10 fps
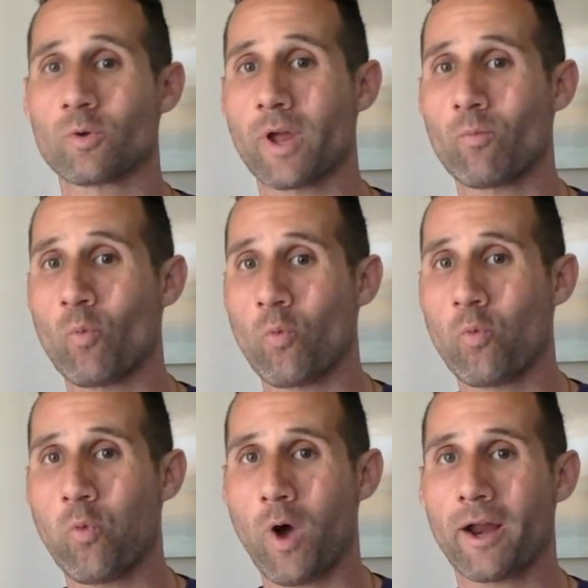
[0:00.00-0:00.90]
then
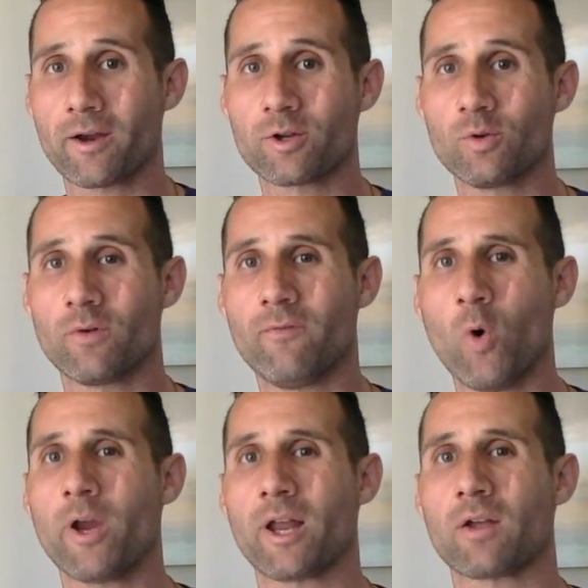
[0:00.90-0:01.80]
why are you
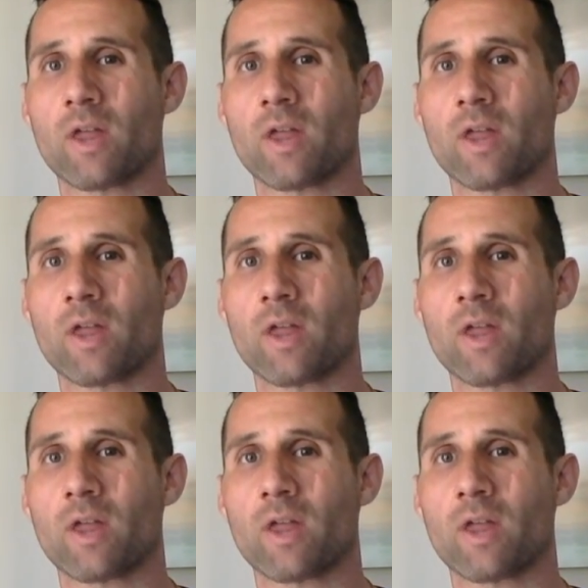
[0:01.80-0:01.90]
avoiding?